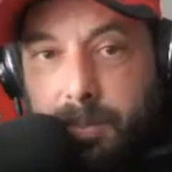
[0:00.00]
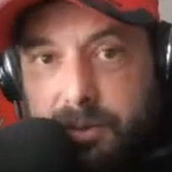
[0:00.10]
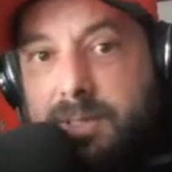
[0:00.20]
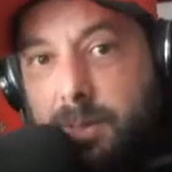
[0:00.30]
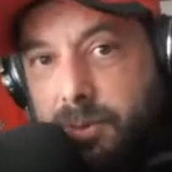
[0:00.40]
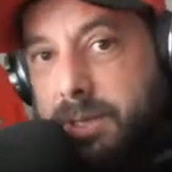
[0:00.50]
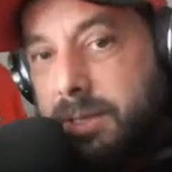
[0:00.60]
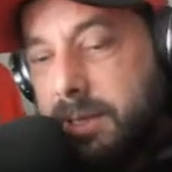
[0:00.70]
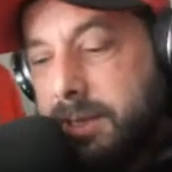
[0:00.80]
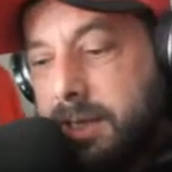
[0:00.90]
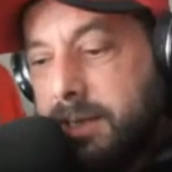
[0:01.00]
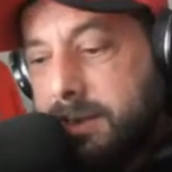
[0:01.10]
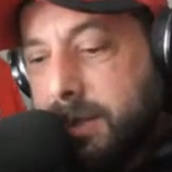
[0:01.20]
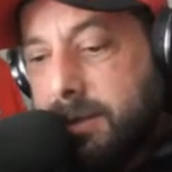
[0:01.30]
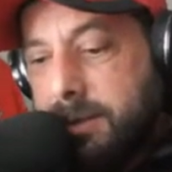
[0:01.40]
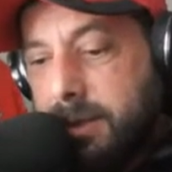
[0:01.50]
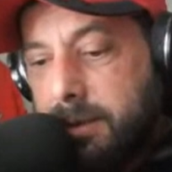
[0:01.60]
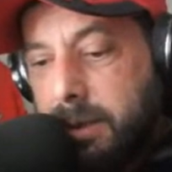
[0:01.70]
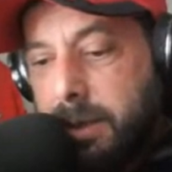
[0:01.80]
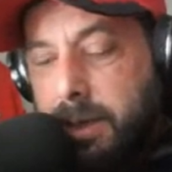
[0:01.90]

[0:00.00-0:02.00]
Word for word: Business operation doesn't stand still,